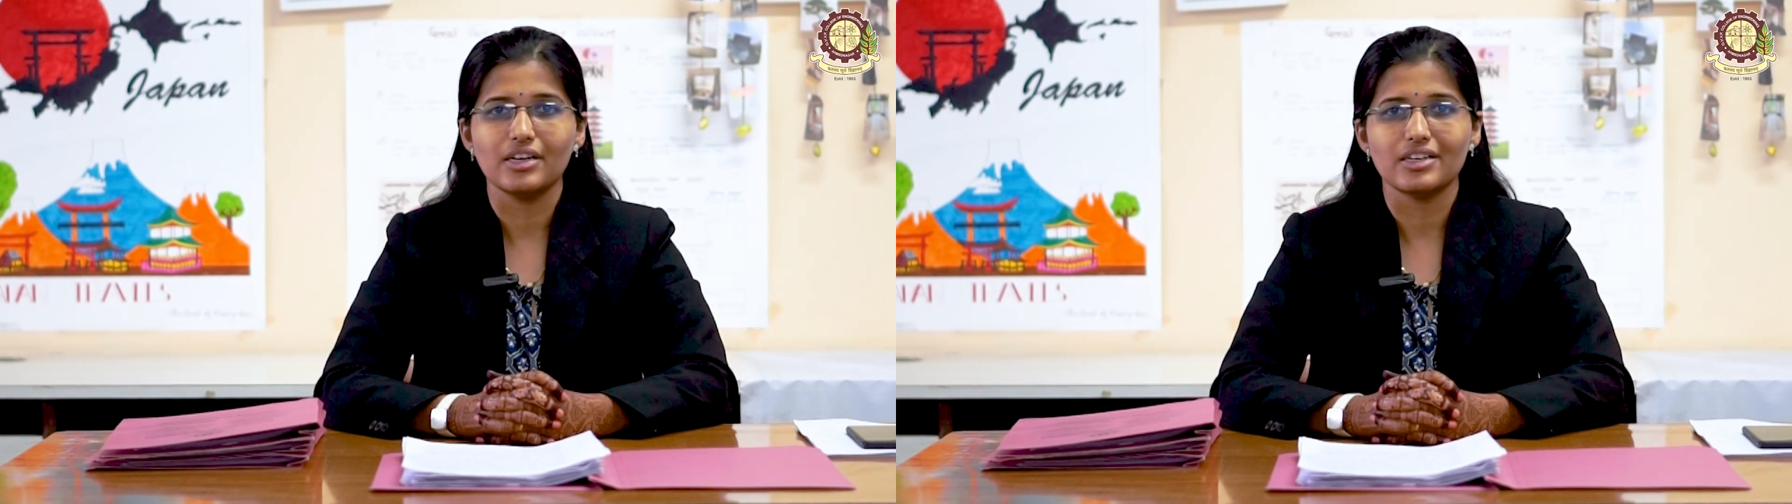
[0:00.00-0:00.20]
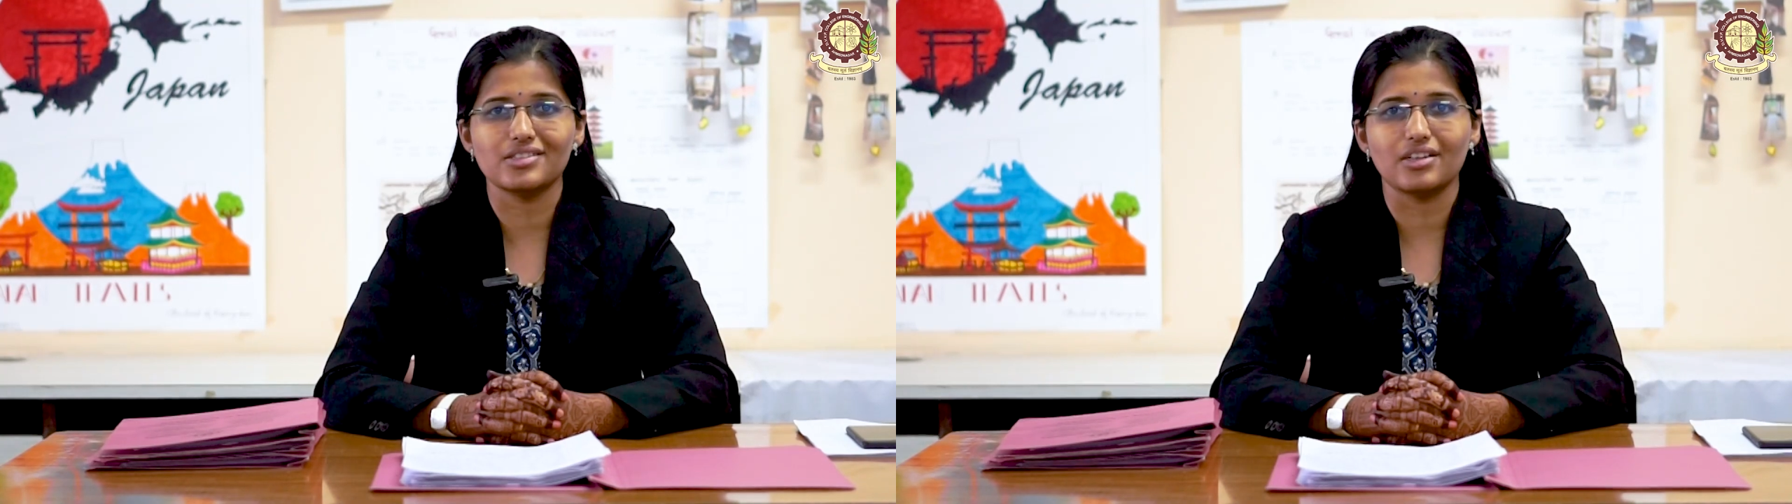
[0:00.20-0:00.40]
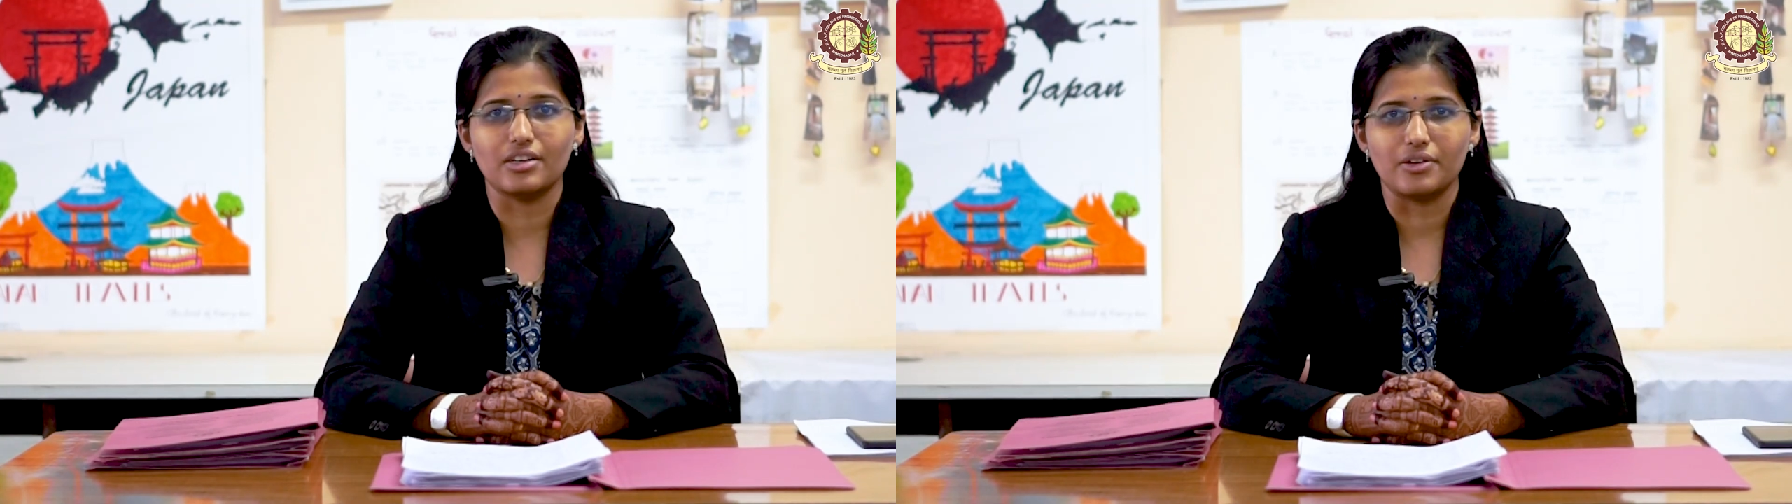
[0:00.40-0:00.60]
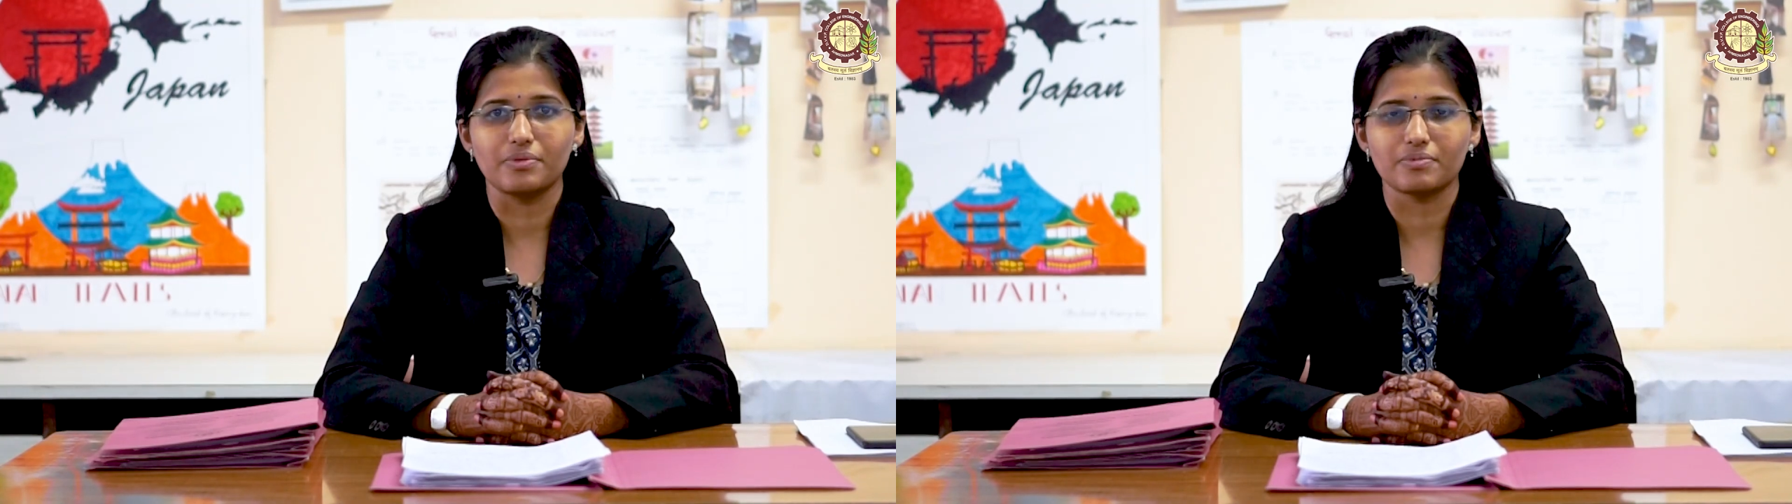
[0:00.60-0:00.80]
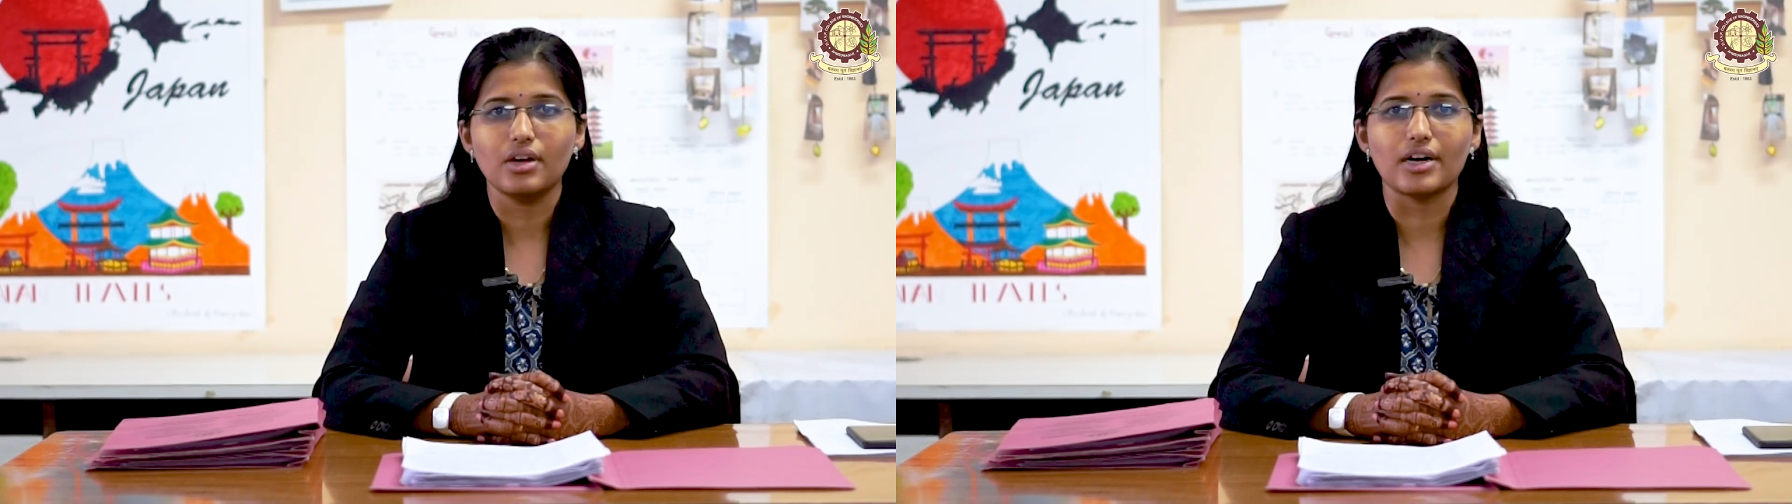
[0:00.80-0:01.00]
easily.
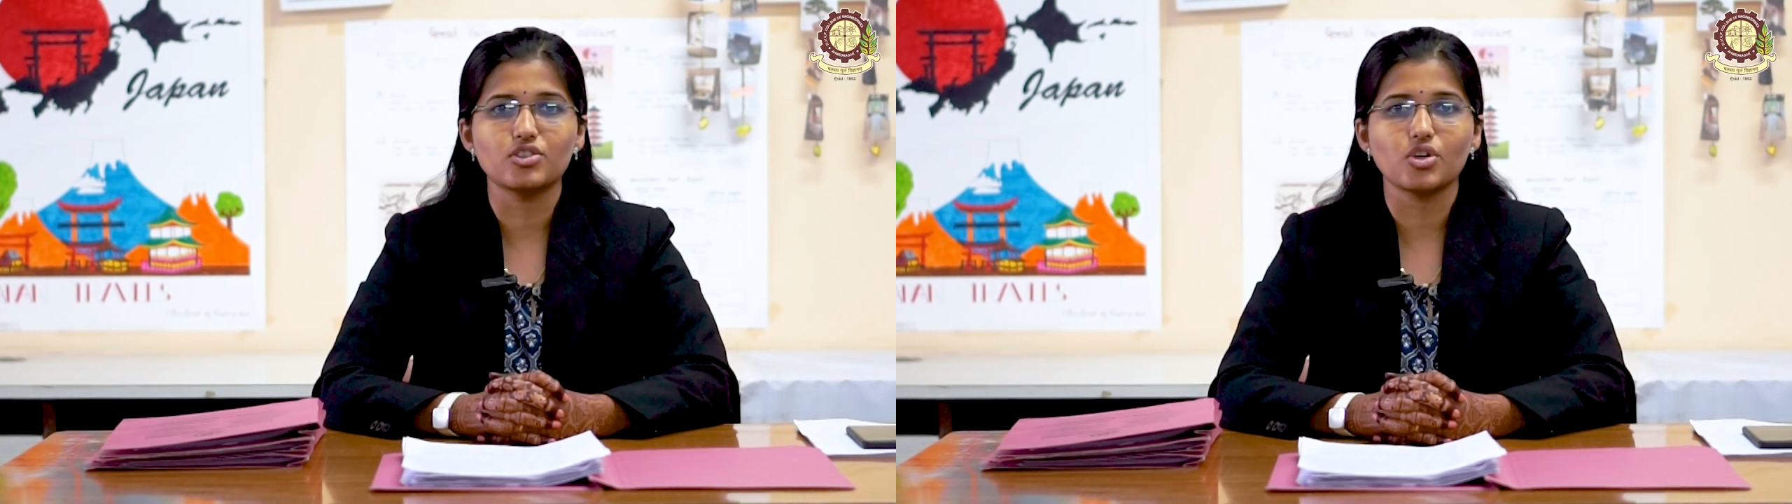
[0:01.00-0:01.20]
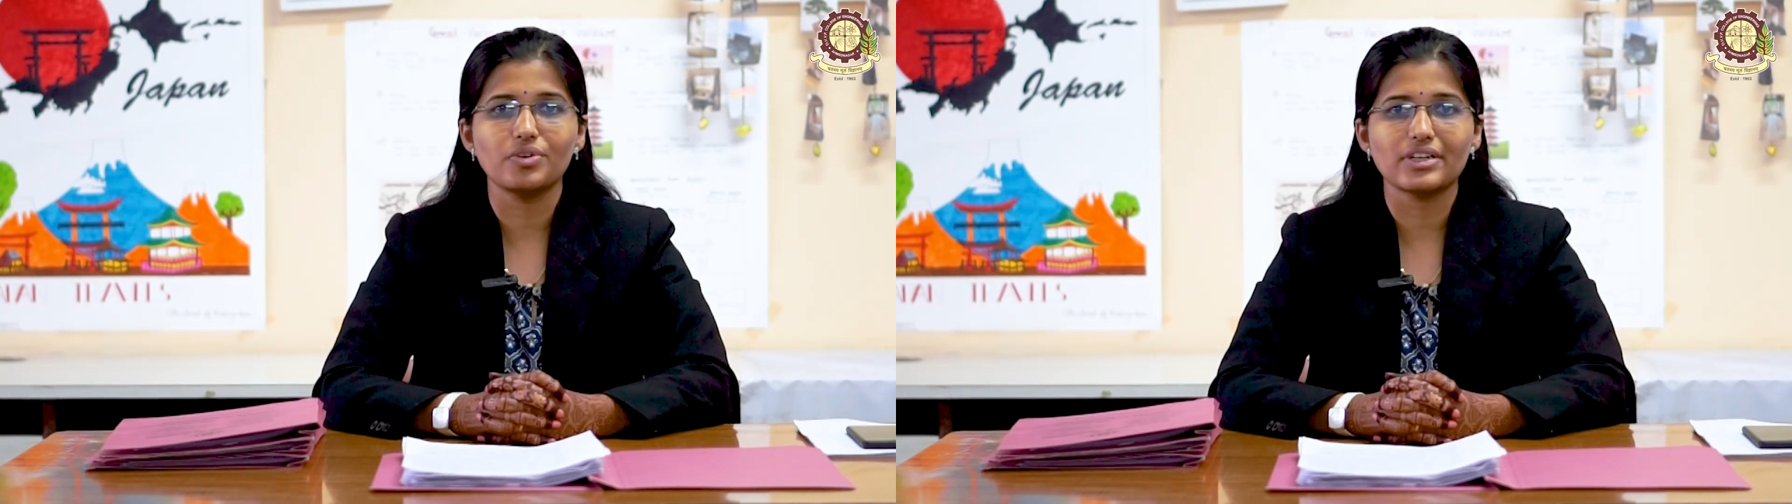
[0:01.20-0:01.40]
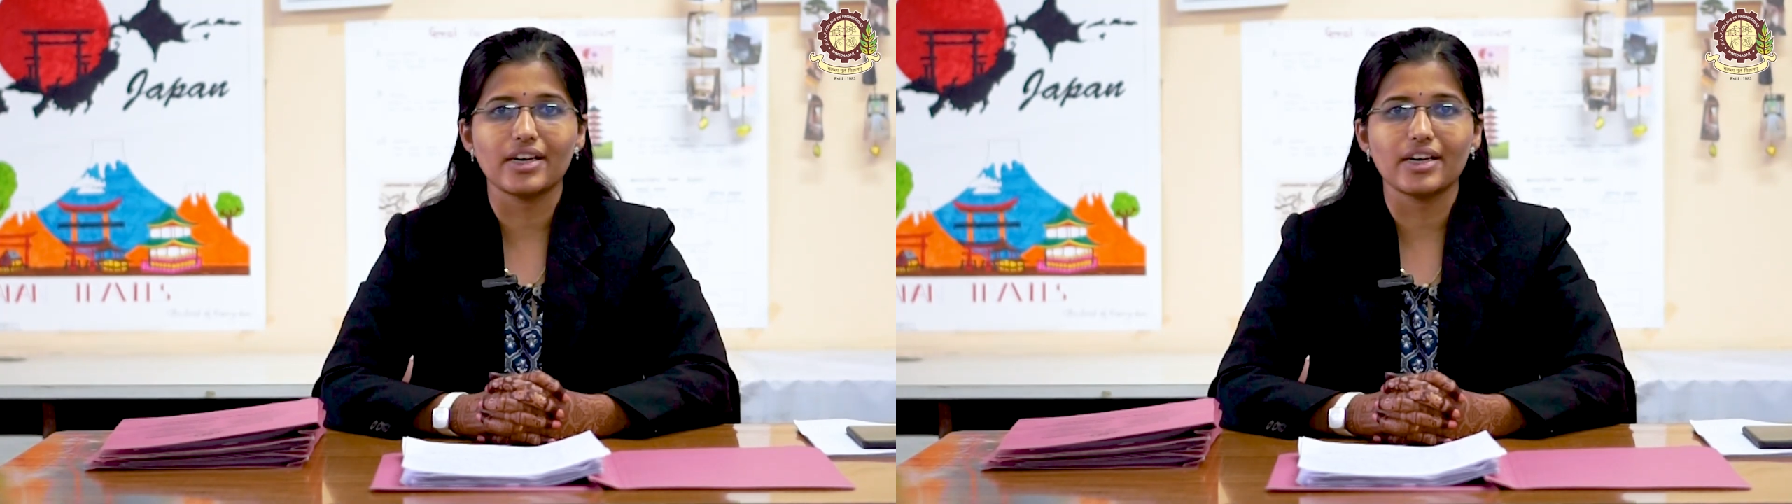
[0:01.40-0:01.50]
Also, we